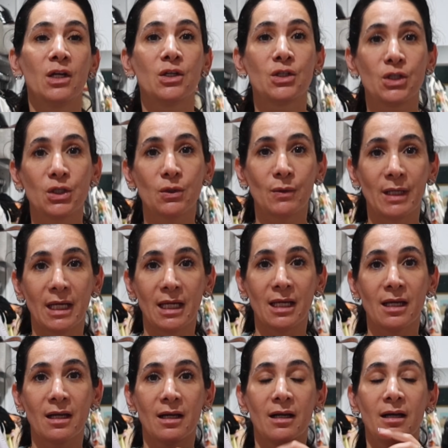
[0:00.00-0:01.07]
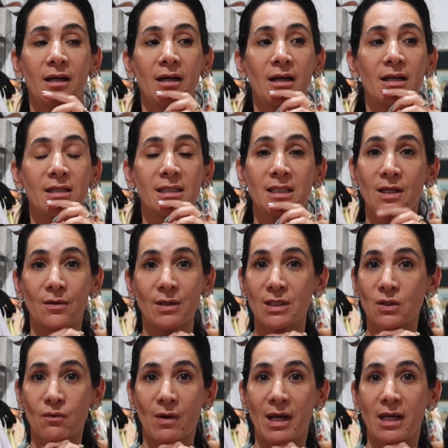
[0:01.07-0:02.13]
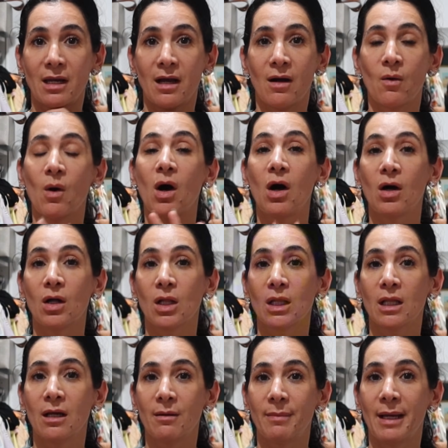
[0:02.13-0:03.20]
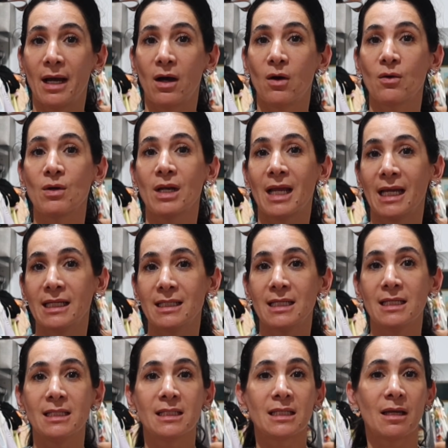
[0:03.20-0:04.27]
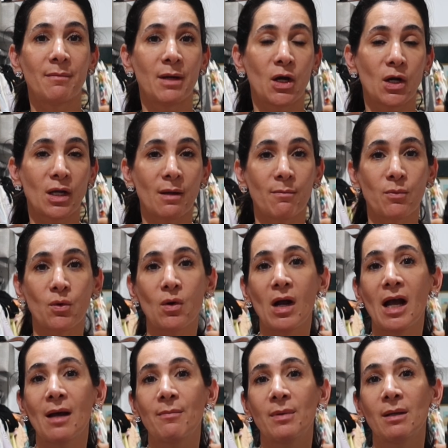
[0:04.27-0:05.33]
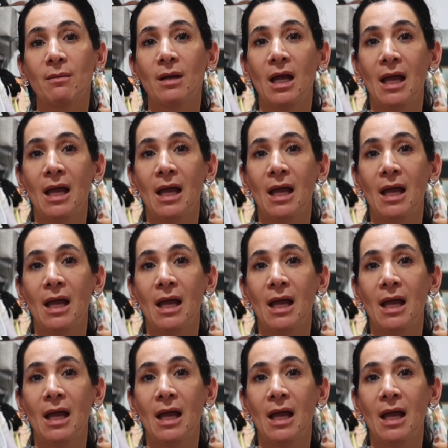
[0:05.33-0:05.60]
shooting a series right now all about 90s American prep,